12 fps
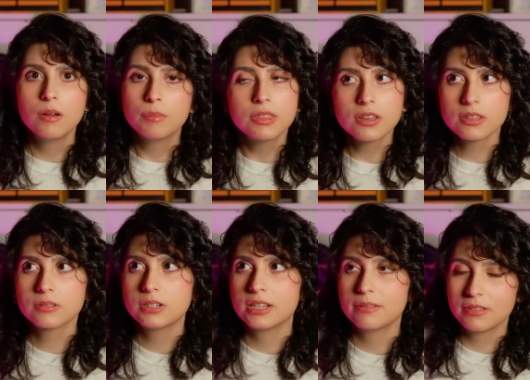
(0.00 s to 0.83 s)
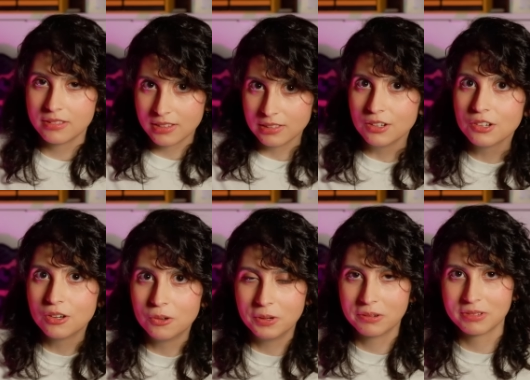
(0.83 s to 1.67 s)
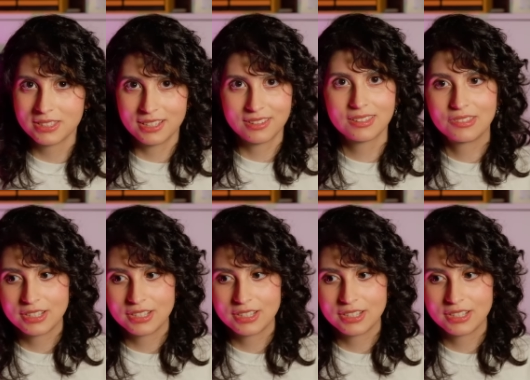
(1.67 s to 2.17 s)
But the other one, the local one, was like